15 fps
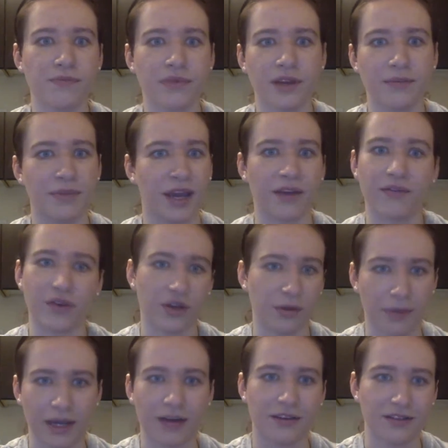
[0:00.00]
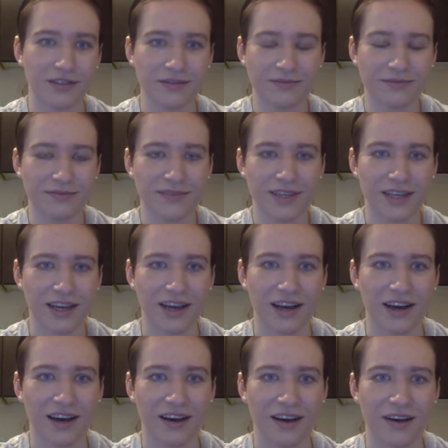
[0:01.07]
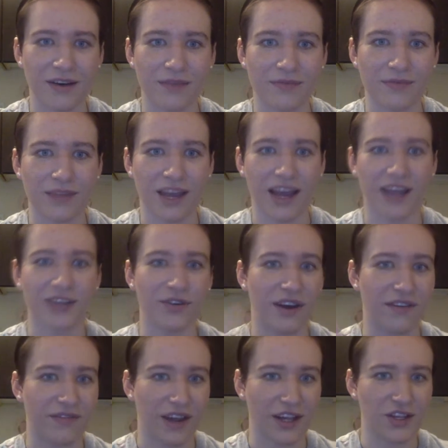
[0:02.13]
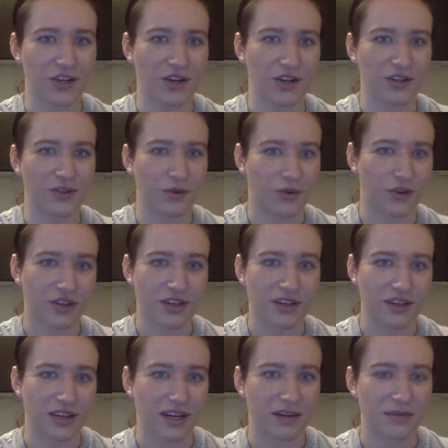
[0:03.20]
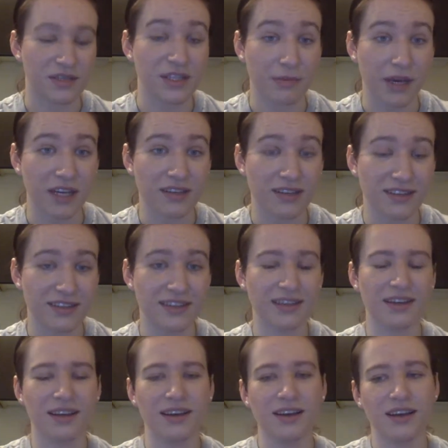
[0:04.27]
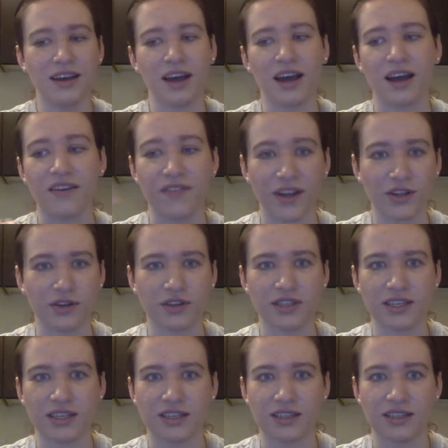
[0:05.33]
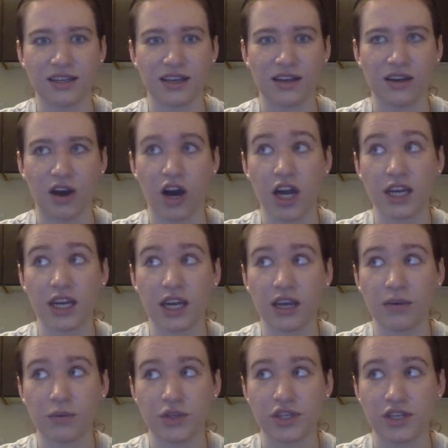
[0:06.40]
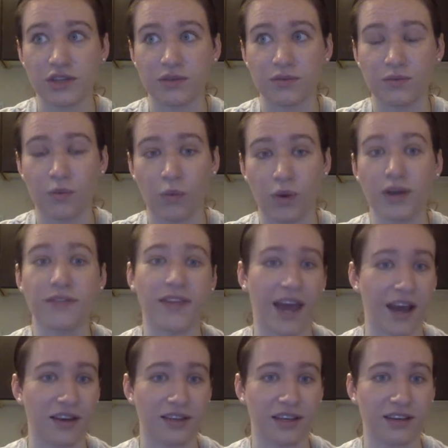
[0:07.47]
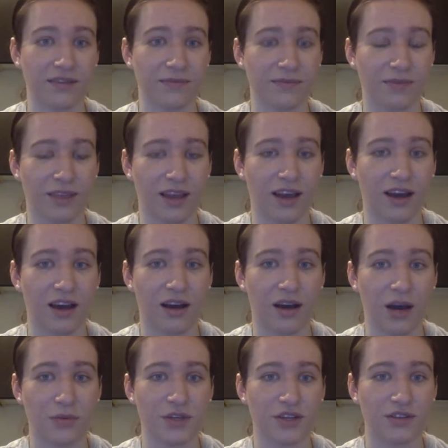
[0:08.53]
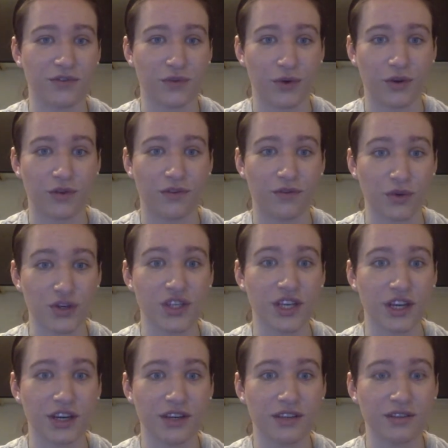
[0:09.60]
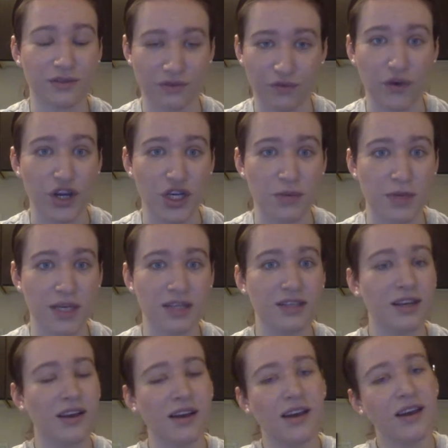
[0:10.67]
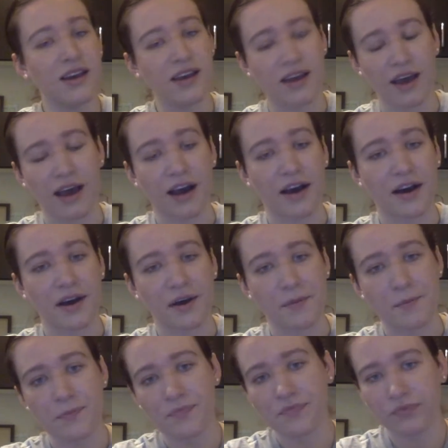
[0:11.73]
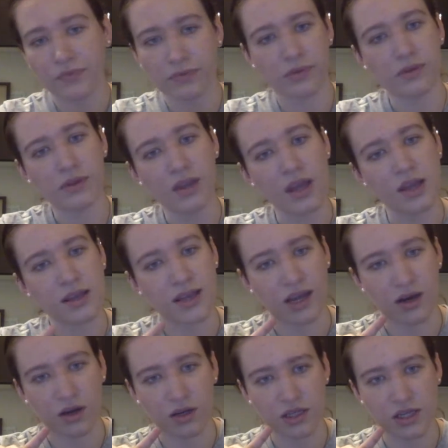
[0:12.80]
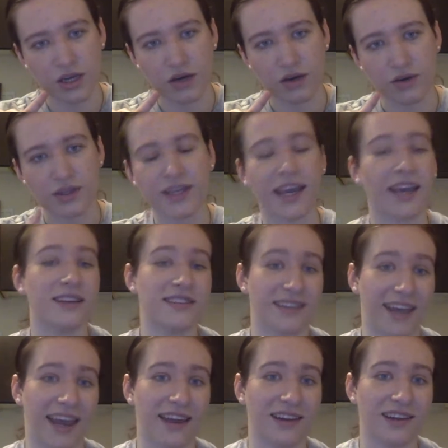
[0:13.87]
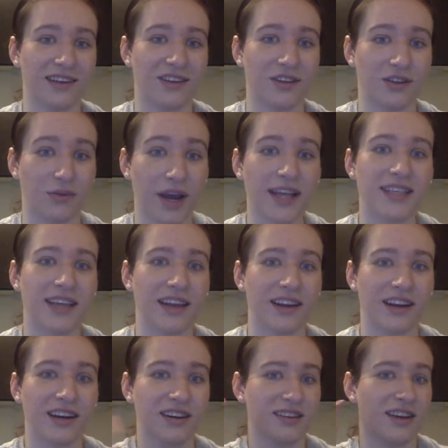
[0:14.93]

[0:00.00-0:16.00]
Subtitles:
paying for your meals, either at Victor's or Smith's. Victor's is in Ondine, which is one of the housing options for first year freshmen. And also get scanned into the rec center.